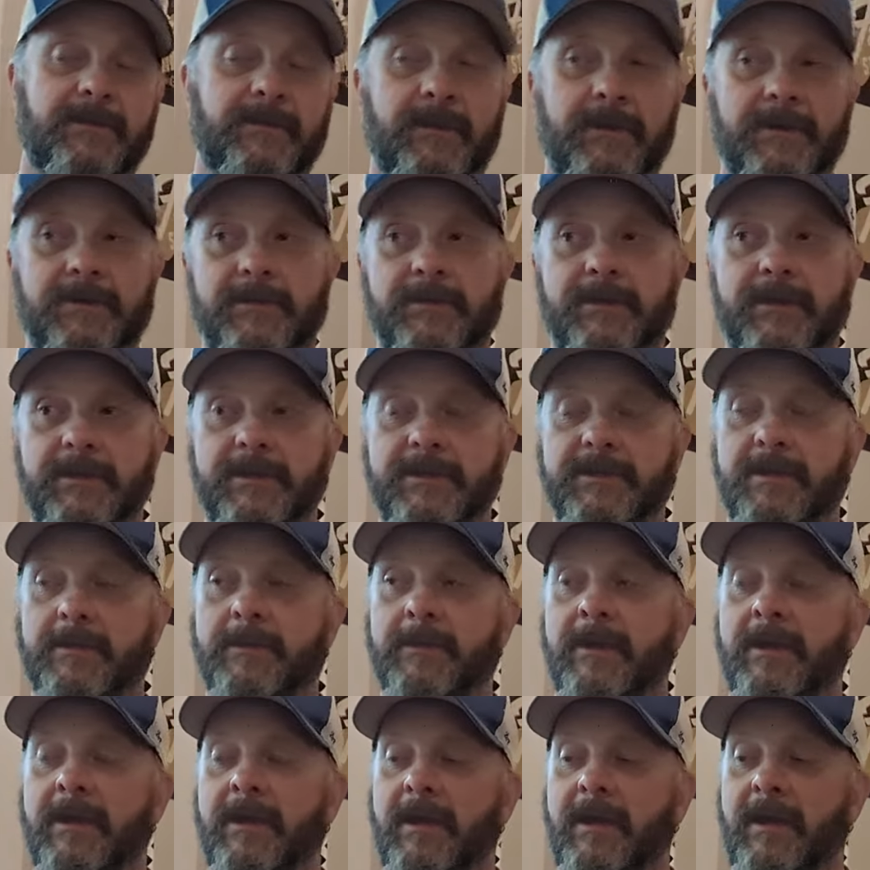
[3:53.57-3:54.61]
going to fuck your gigs
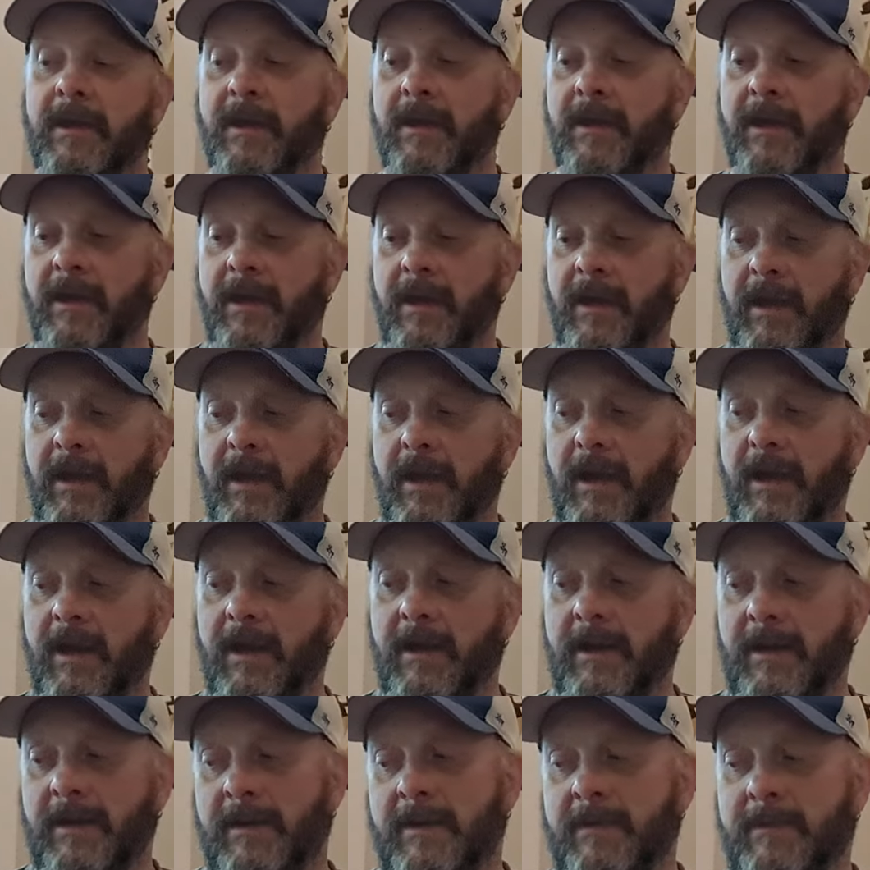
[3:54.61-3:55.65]

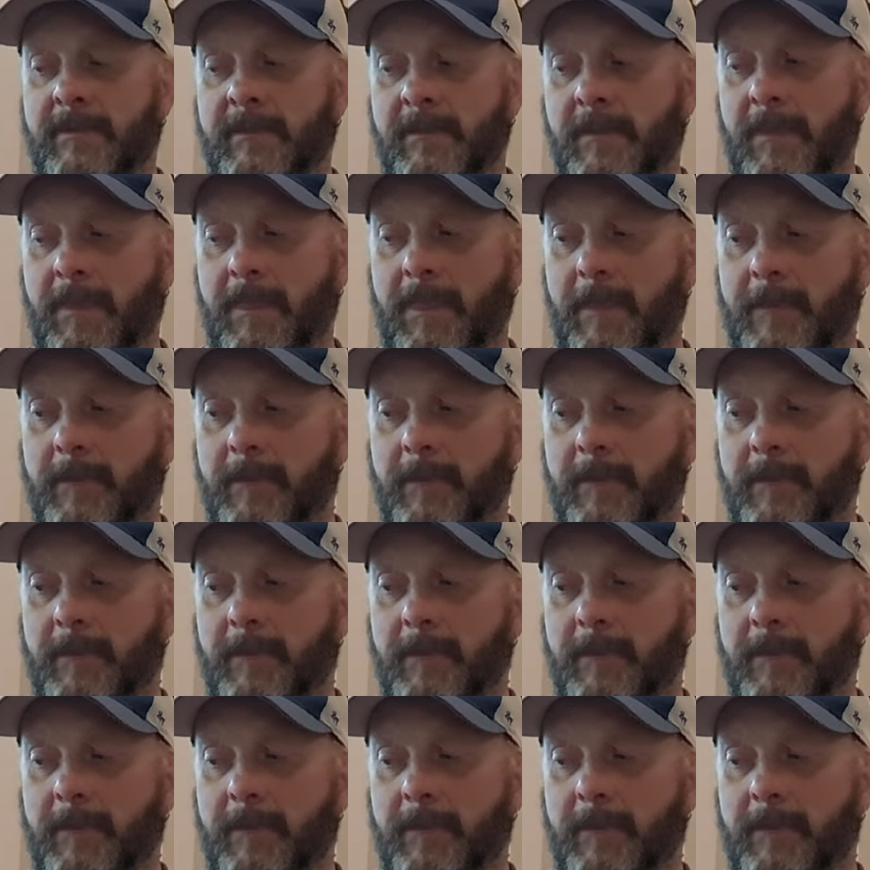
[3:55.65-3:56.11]
up. Um,